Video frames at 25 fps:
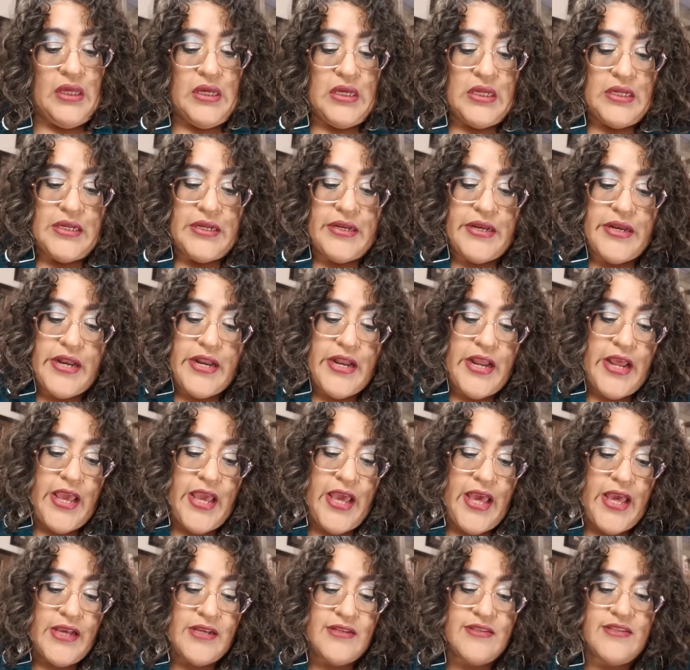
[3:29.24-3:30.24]

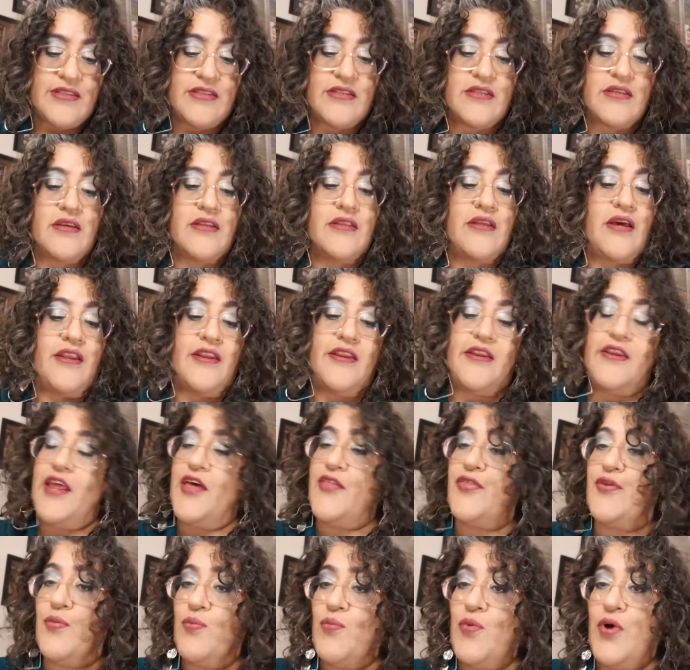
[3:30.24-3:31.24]
Next,
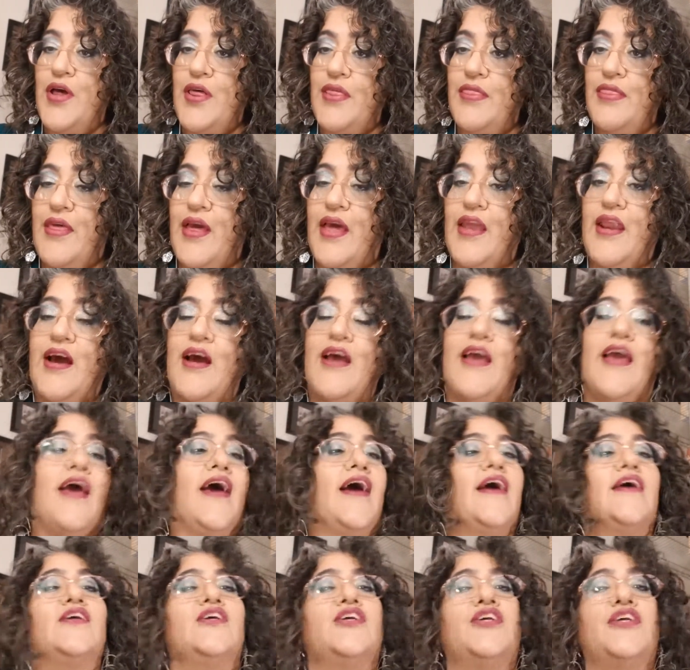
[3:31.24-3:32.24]
another one that I
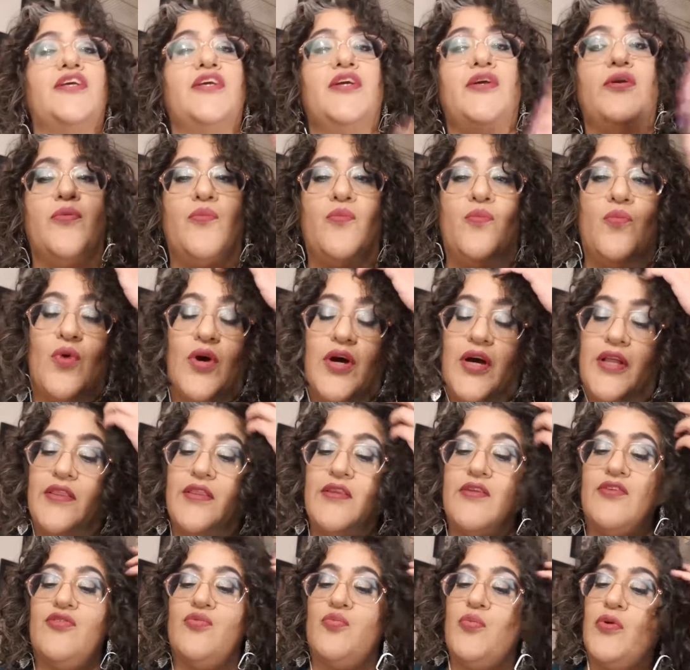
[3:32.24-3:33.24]
actually won,
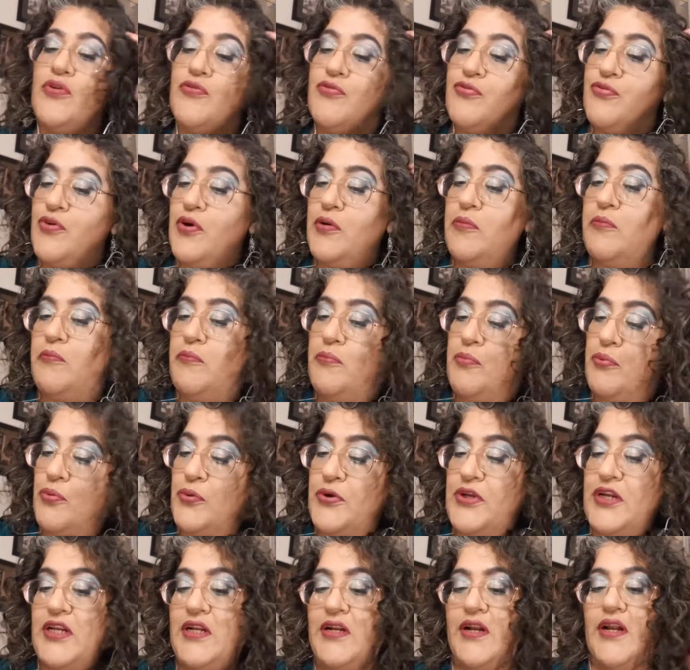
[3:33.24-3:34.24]
this one from
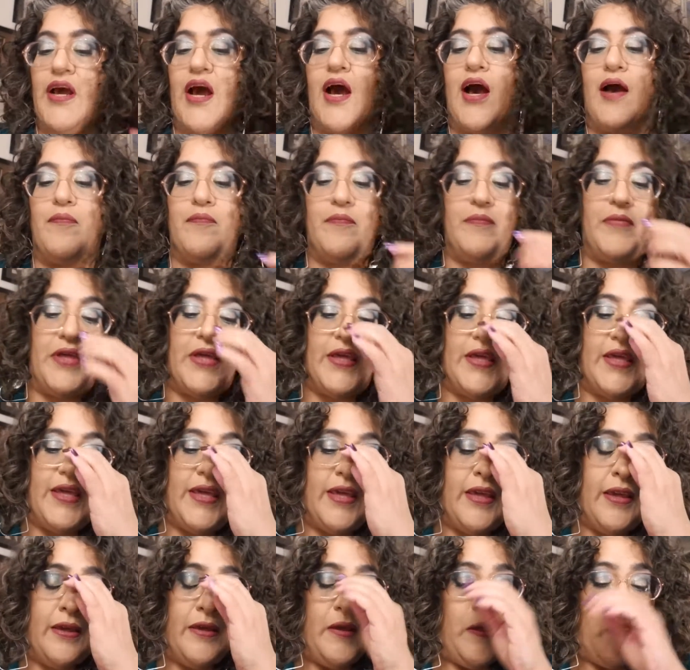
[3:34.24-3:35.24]

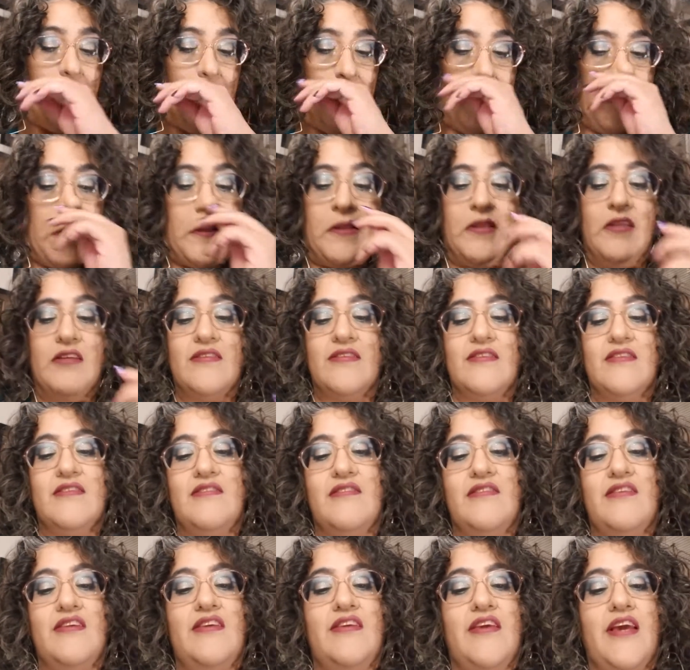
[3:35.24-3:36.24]
preen.me, and this
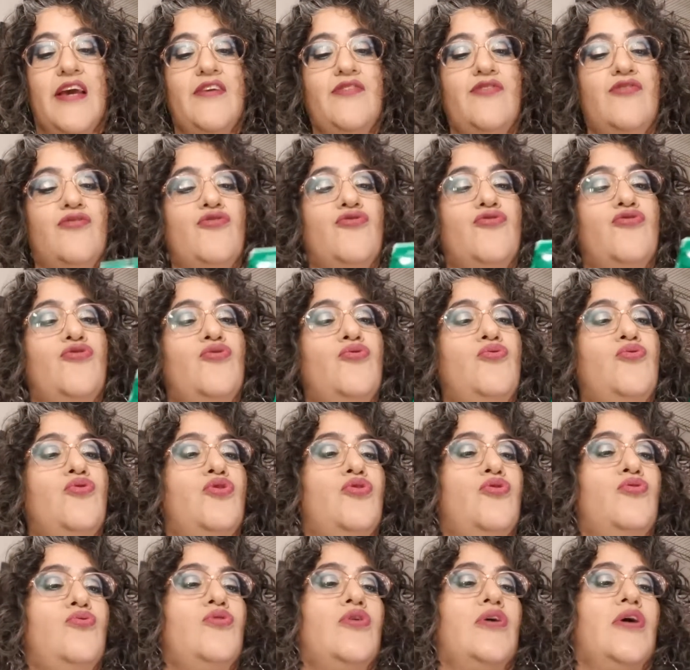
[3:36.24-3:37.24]
is the YesTo
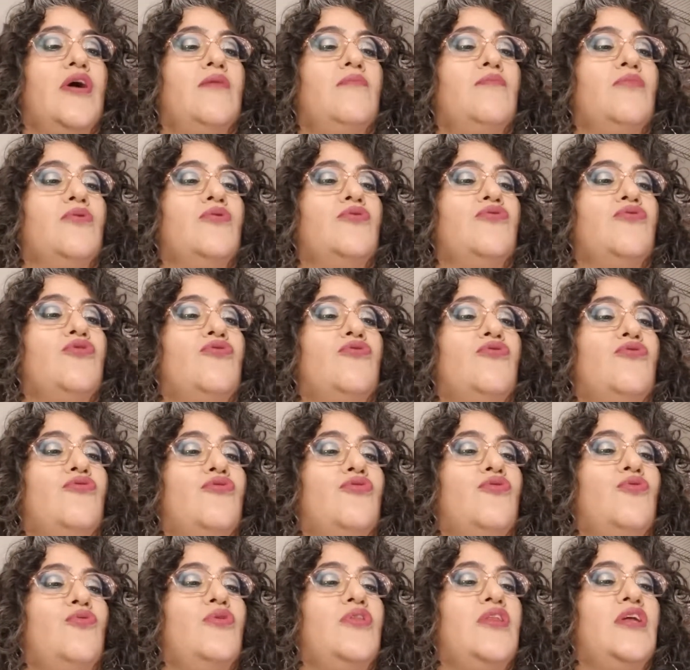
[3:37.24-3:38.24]
Cucumbers
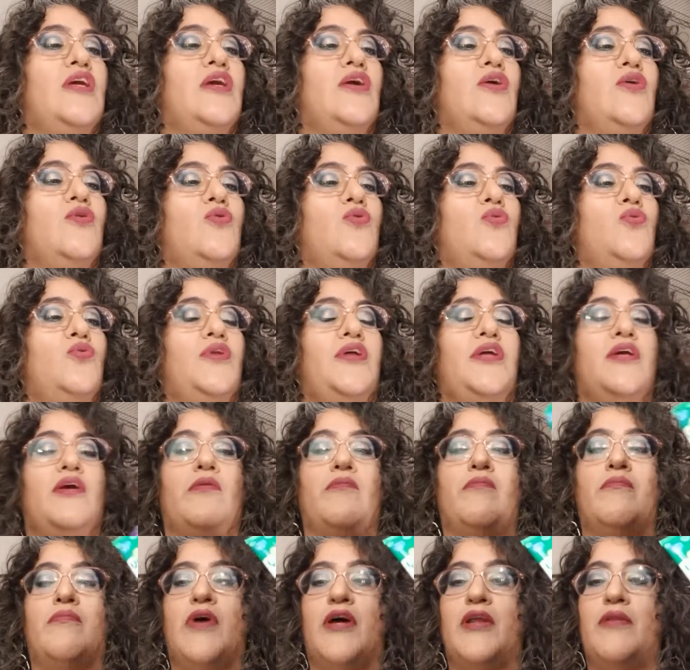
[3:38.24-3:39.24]
Soothing Cooling
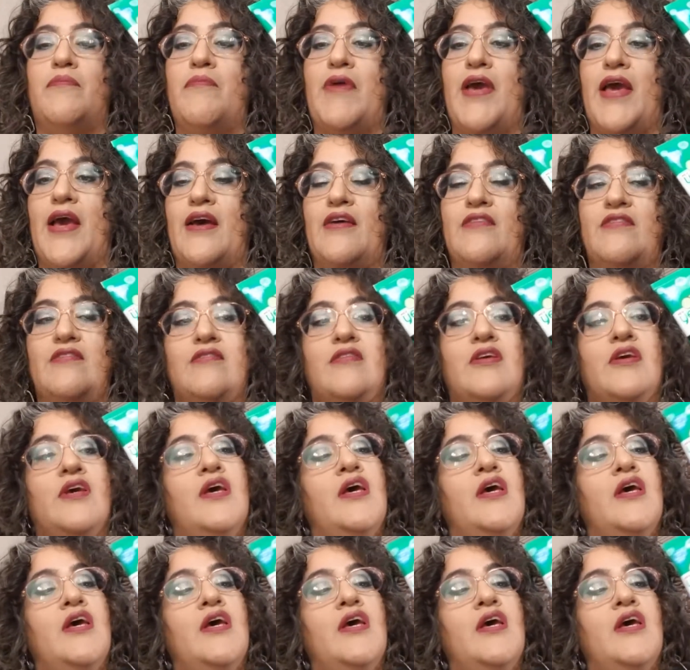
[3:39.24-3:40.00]
Mud Mask.